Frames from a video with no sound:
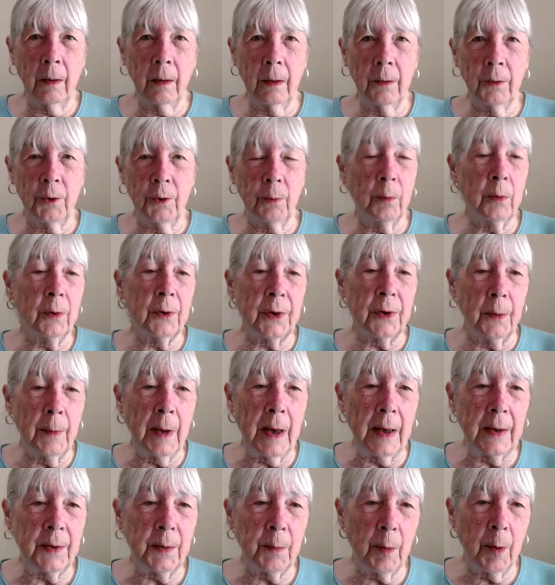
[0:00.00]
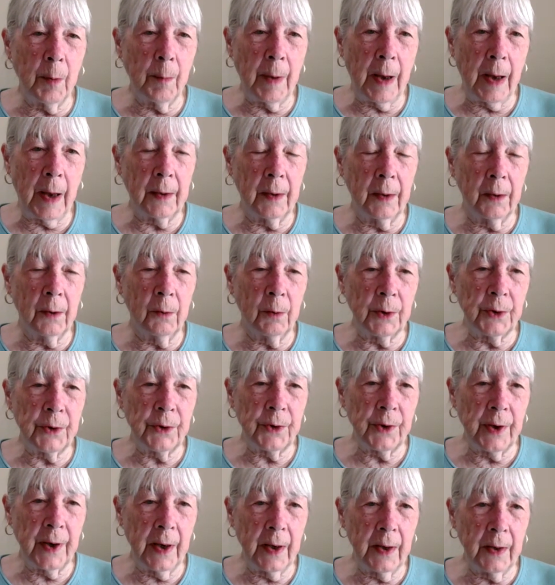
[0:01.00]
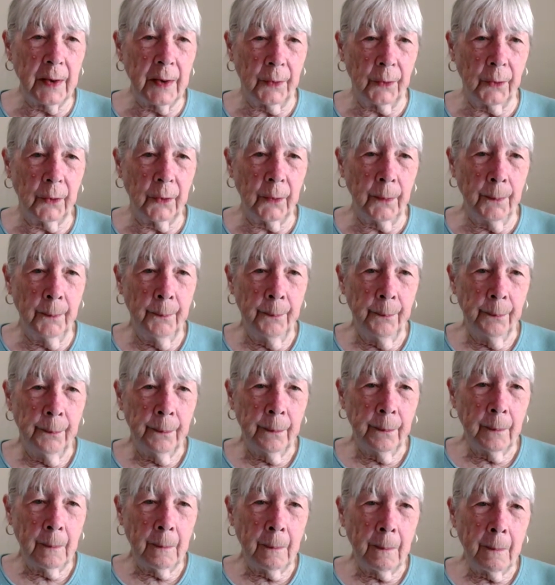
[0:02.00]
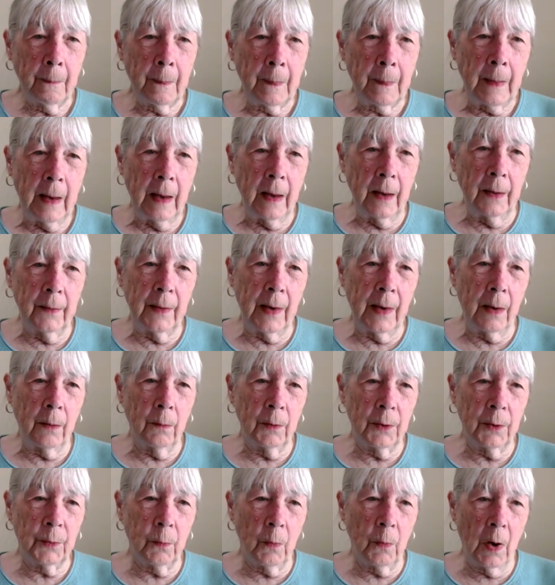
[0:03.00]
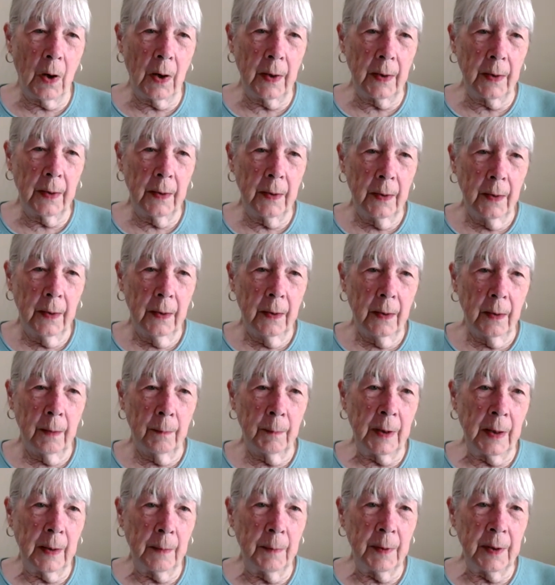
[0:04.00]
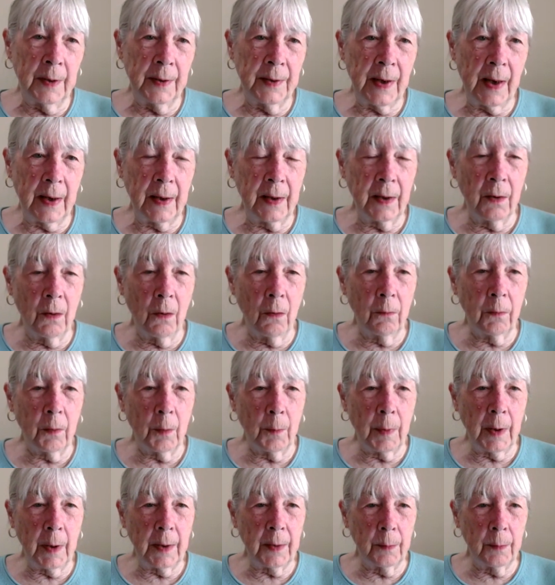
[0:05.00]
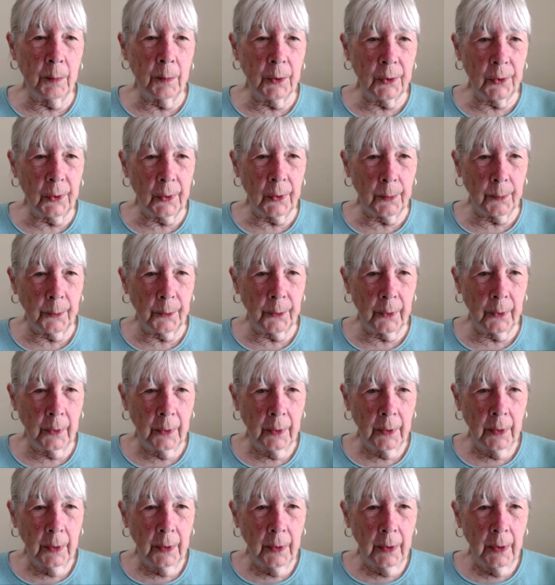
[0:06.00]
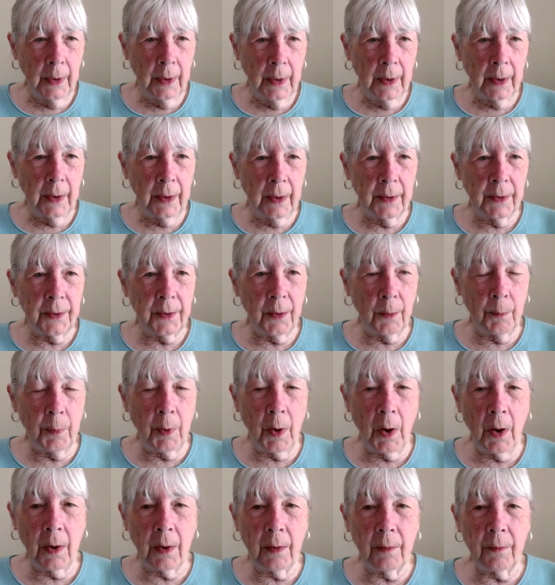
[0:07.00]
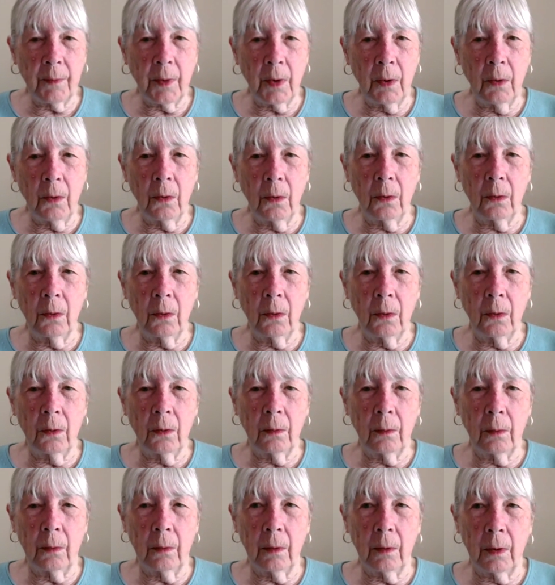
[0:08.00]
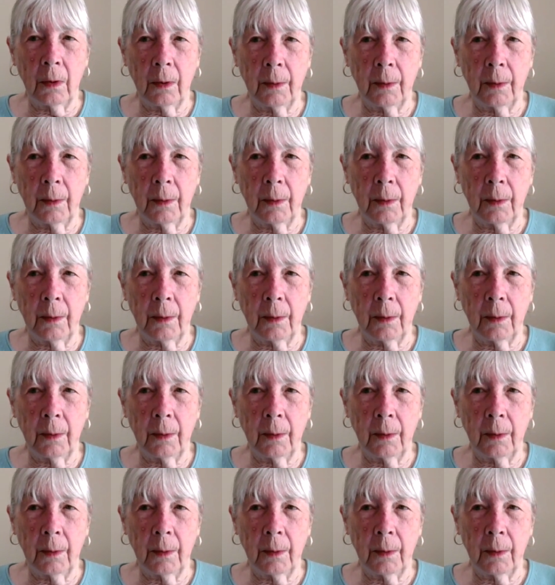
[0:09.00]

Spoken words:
Jerusalem had to be back in Christian hands. And that was why, it had been taken over by the Muslims. And so part of the whole